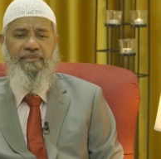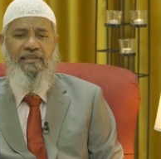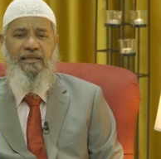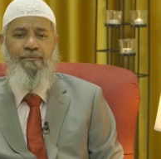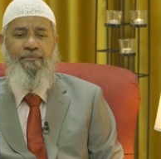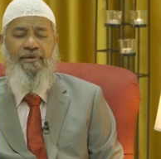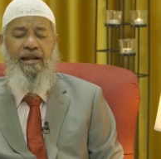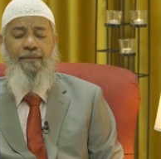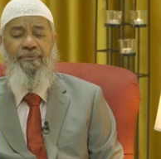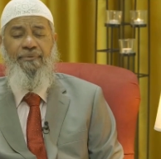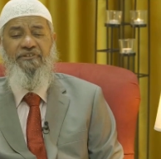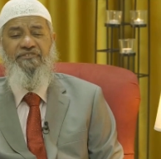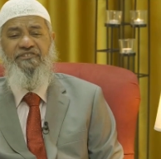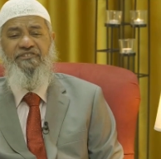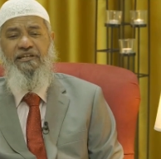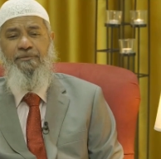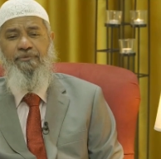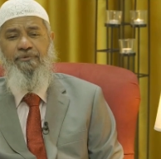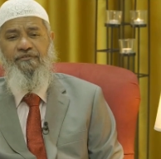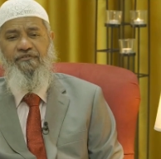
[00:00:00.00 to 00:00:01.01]
But I
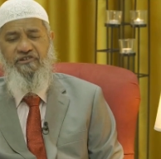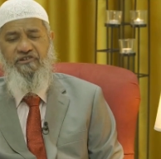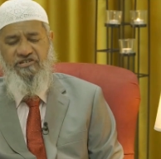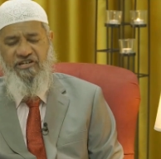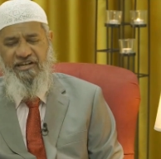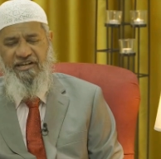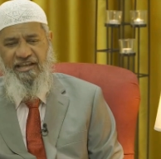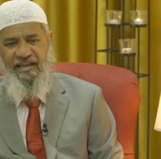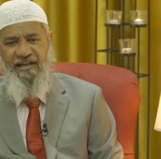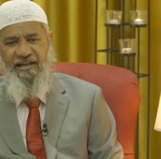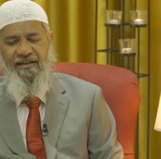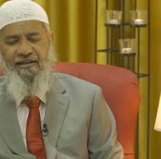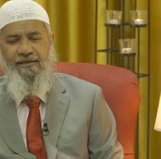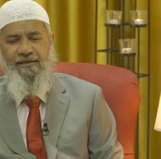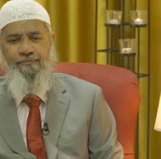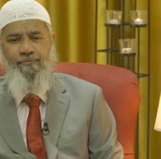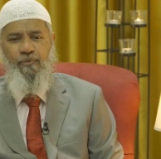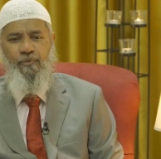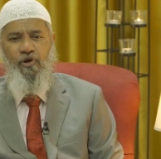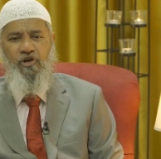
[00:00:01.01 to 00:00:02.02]
personally prefer Sharia
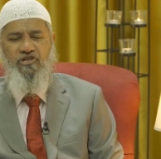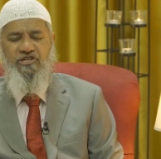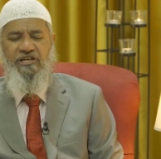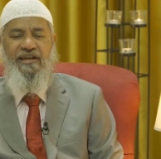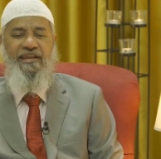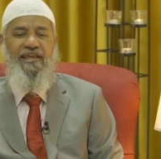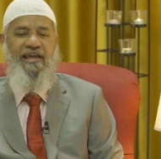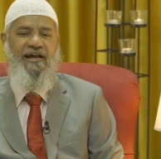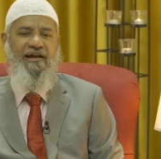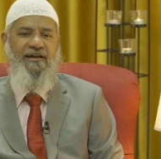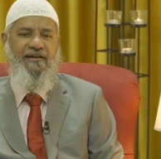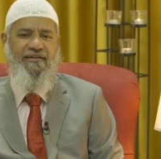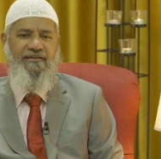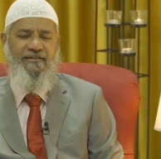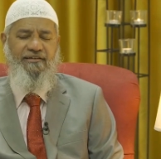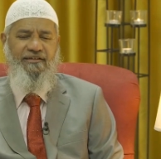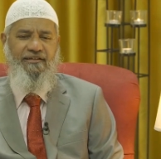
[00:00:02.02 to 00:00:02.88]
because Sharia